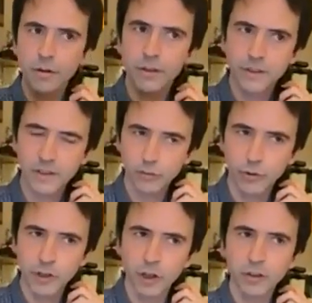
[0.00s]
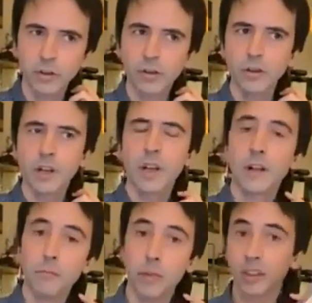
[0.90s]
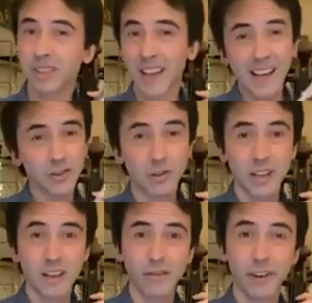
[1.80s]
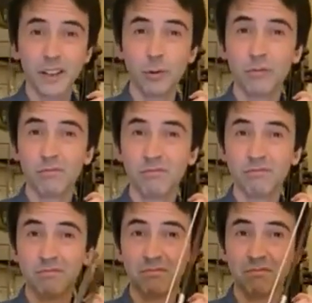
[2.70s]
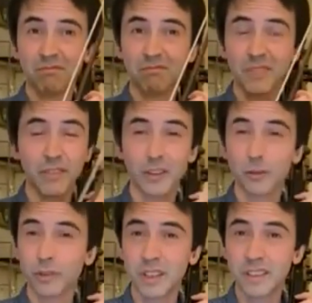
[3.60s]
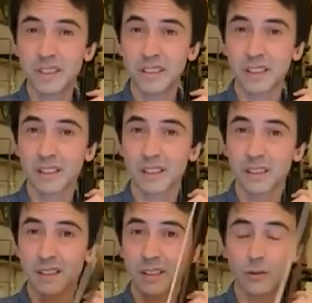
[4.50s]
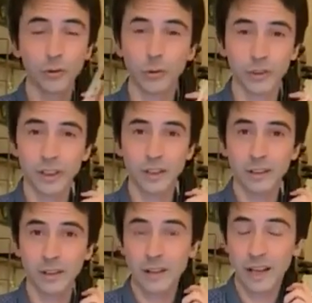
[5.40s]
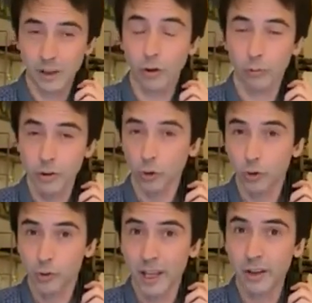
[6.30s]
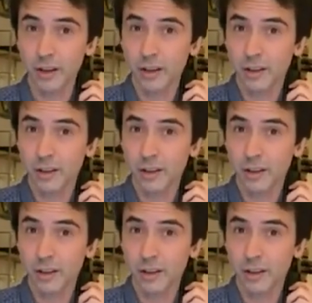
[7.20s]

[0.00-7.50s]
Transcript: this is 3 notes, but actually if I if I do this, you don't like the three notes together,